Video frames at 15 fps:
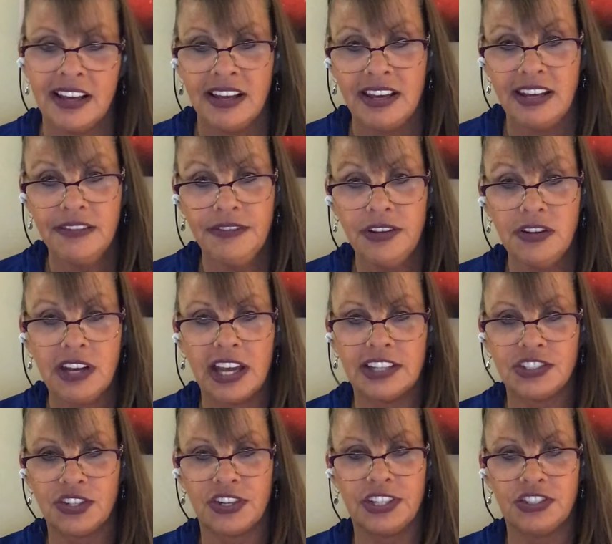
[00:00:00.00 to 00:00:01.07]
If you
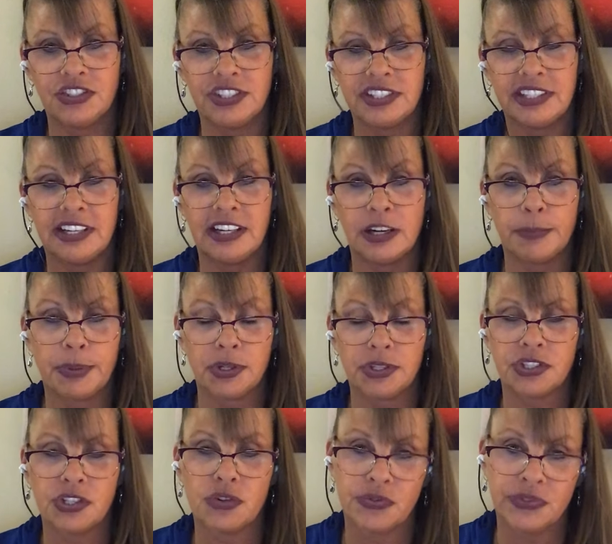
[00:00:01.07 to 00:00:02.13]
guys are interested in a
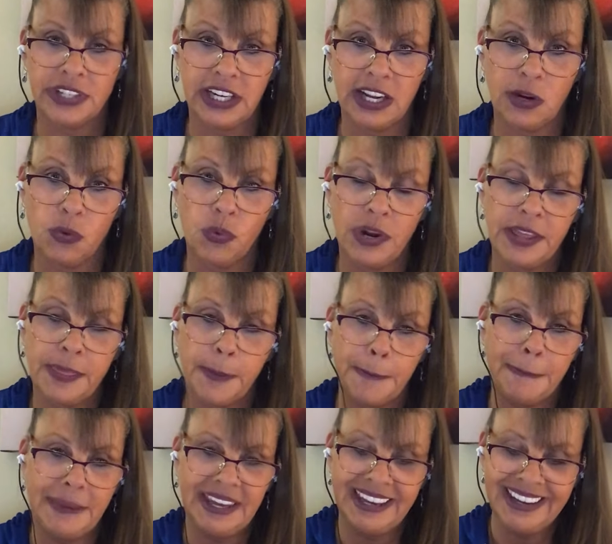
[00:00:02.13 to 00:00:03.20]
personal reading with
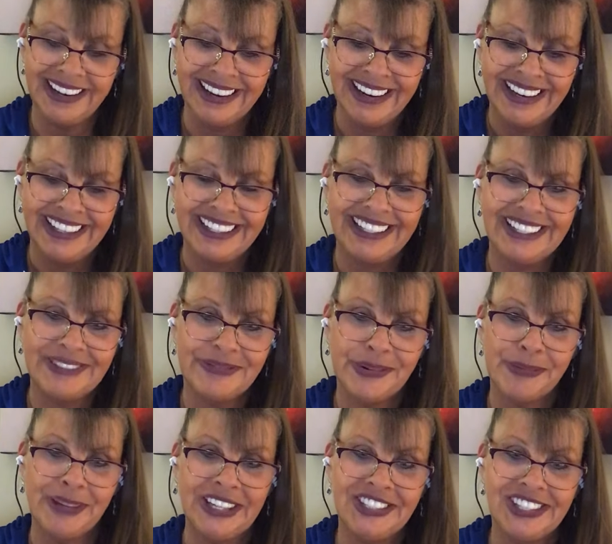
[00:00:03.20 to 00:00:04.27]
me, the
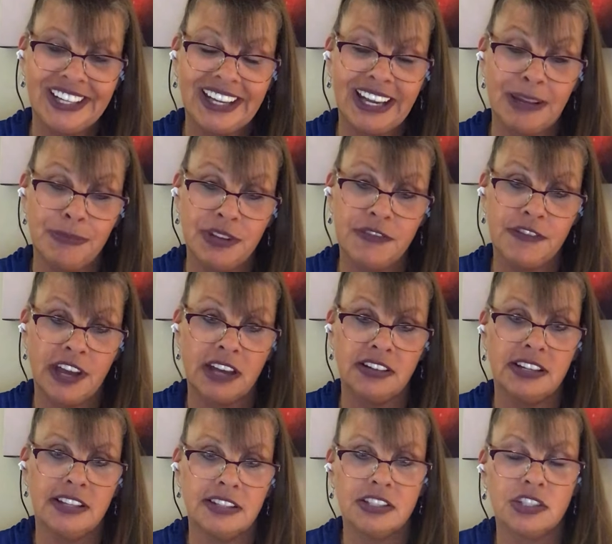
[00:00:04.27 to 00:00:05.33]
information can be found
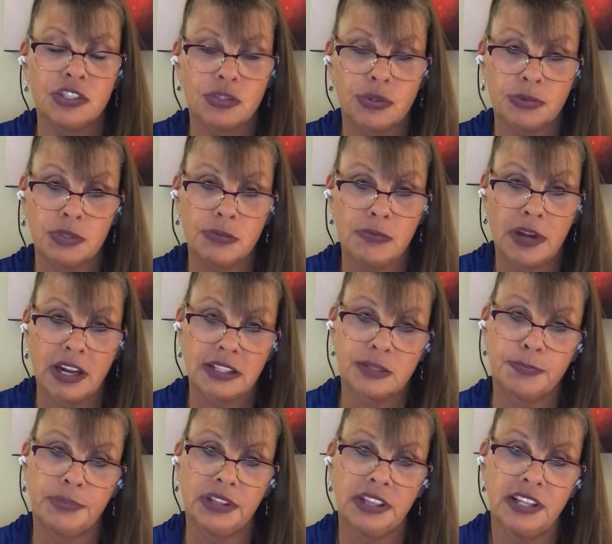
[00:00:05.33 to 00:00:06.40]
in the description box
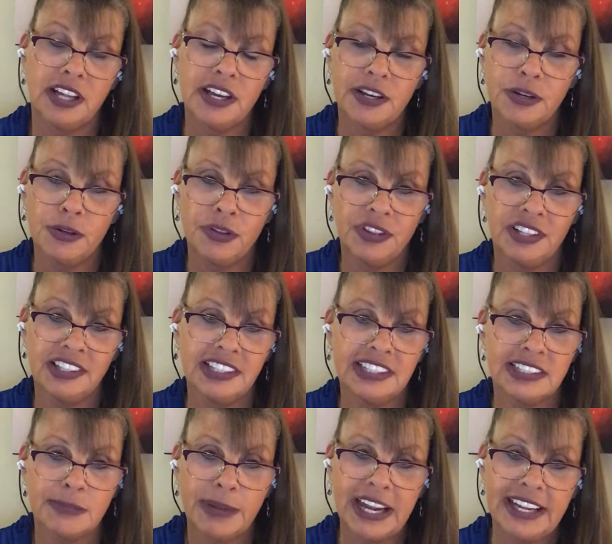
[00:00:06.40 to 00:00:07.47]
below. The link
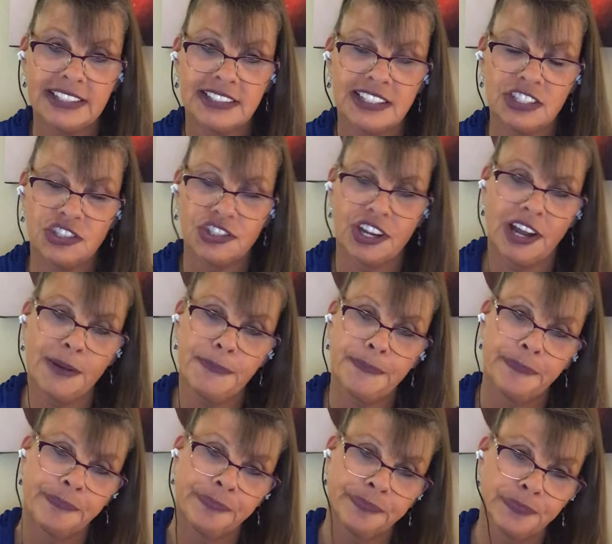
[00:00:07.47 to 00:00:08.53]
to my Etsy shop
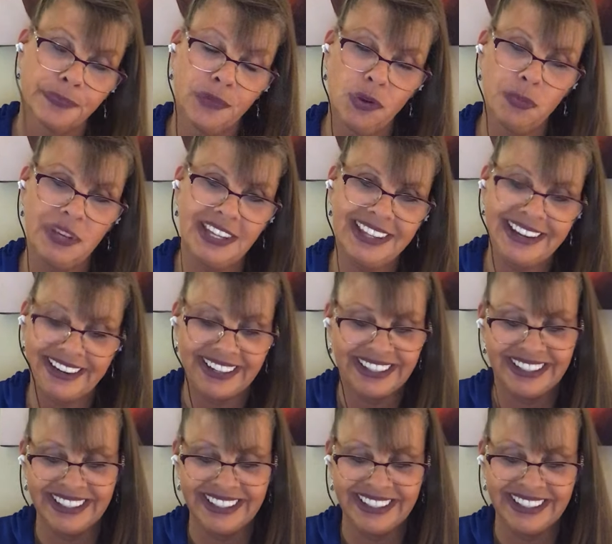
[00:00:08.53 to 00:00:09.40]
will be there.